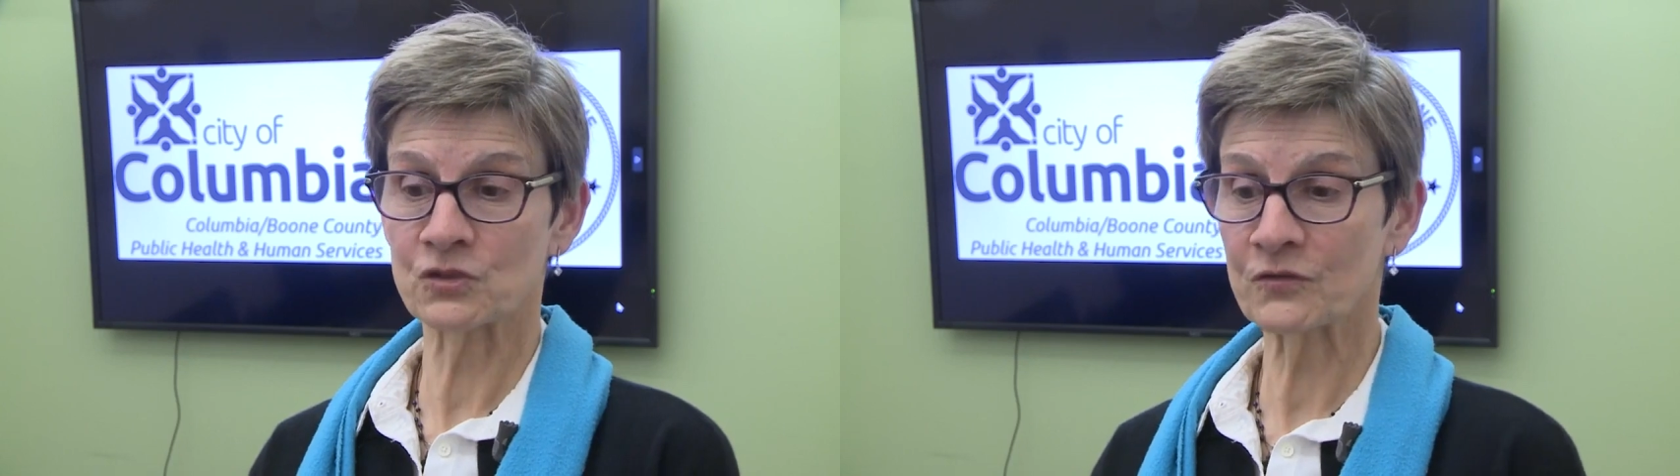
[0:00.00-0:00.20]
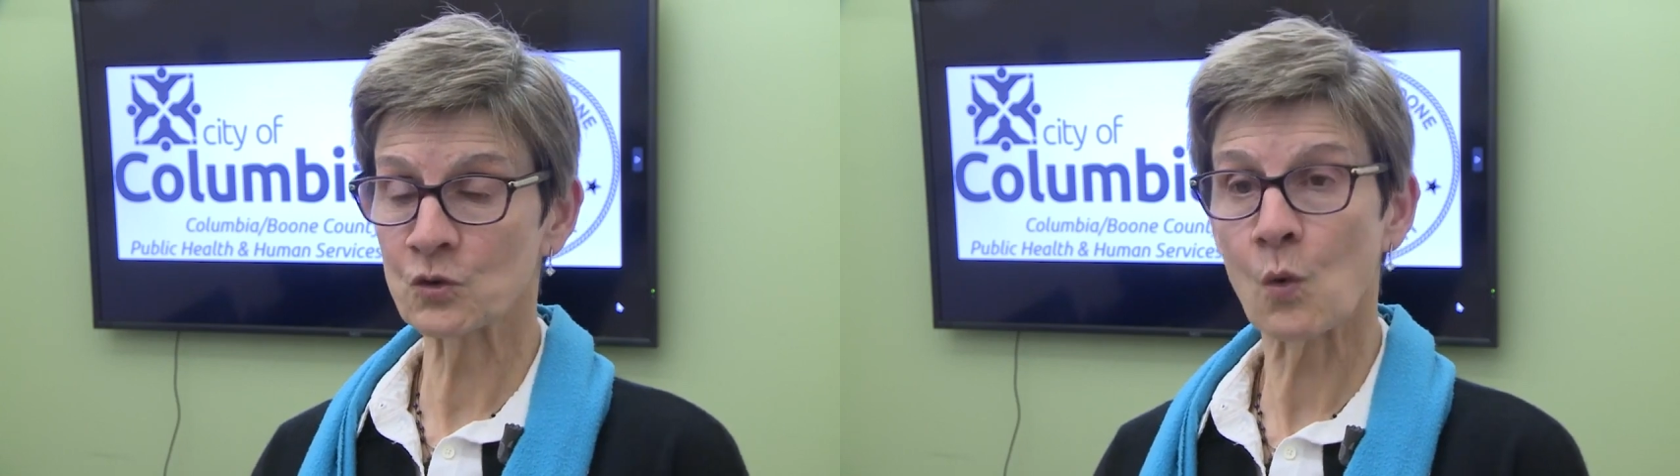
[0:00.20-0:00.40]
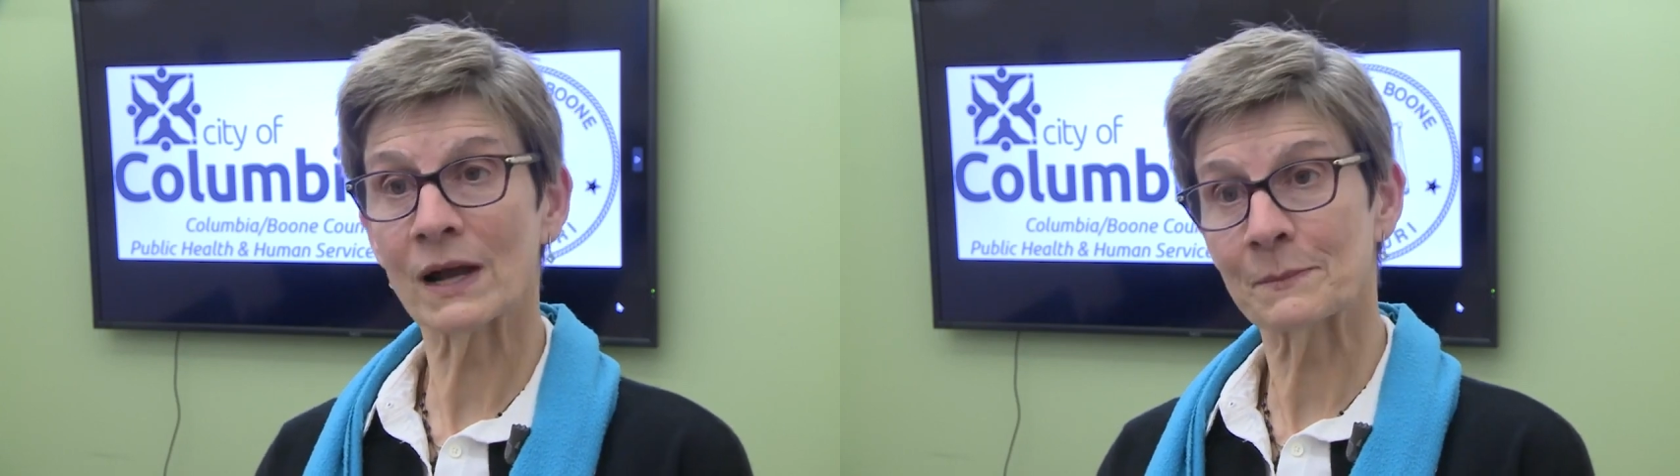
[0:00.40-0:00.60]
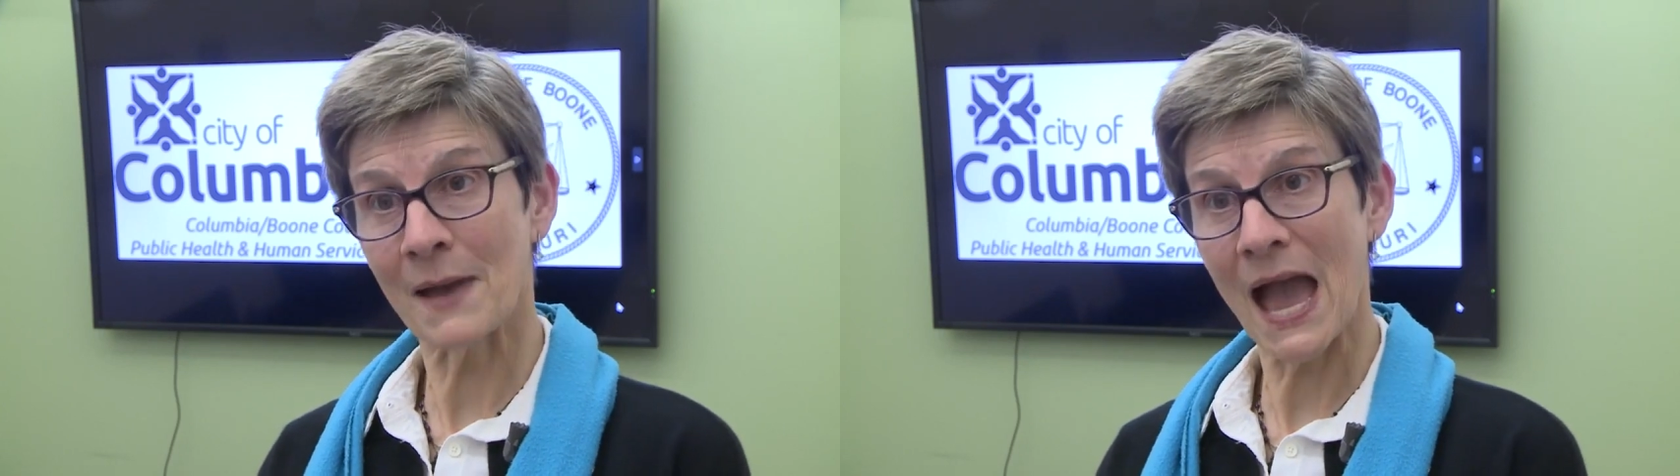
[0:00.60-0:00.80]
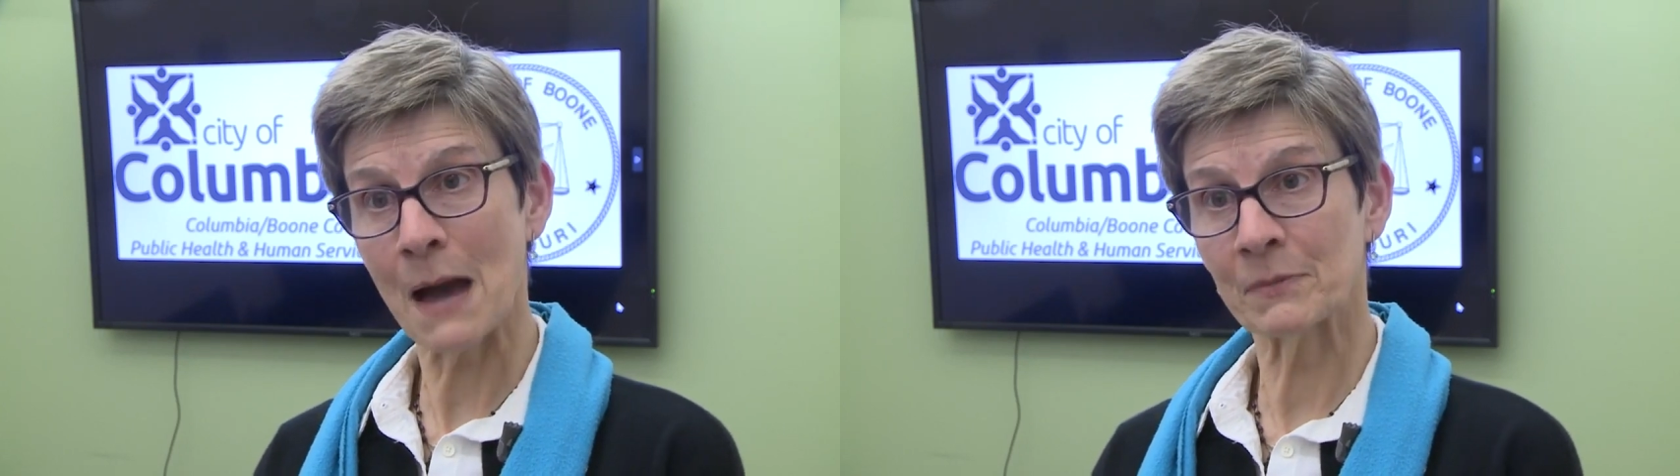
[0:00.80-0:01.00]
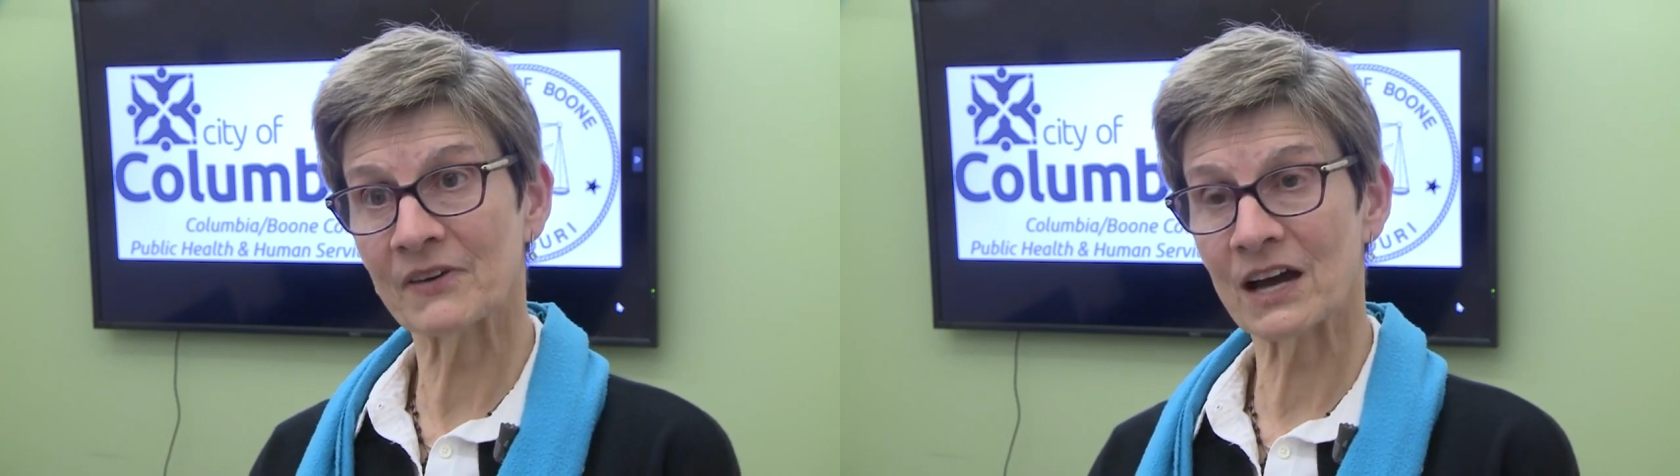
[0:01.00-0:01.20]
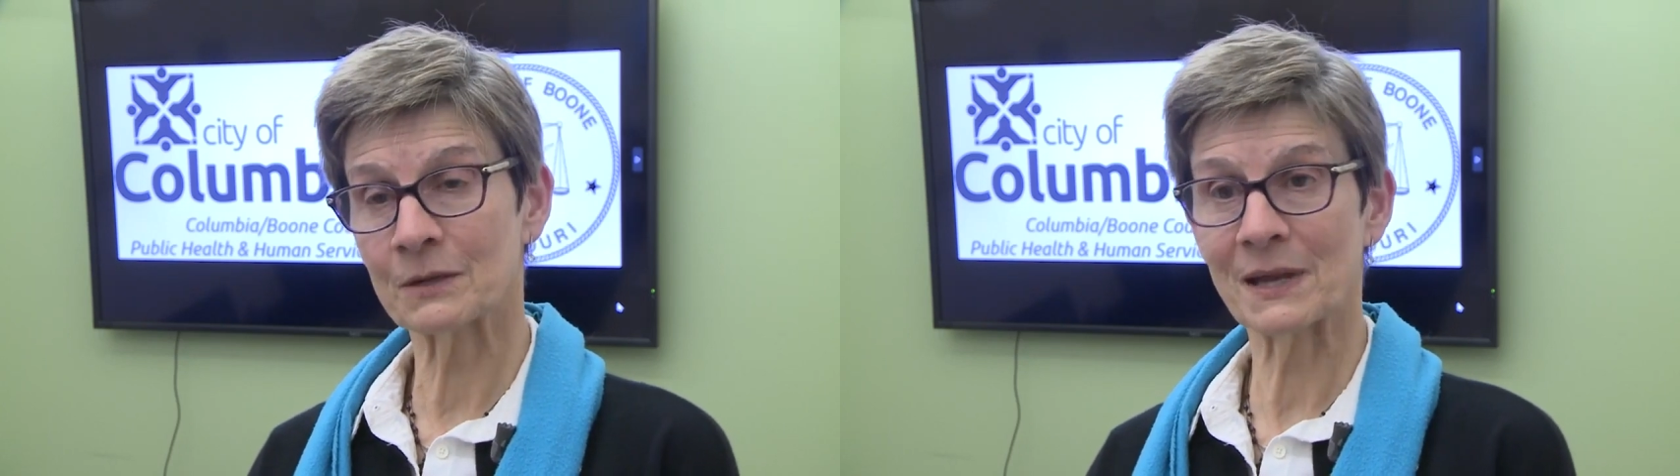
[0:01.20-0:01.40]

So if you want a map of how to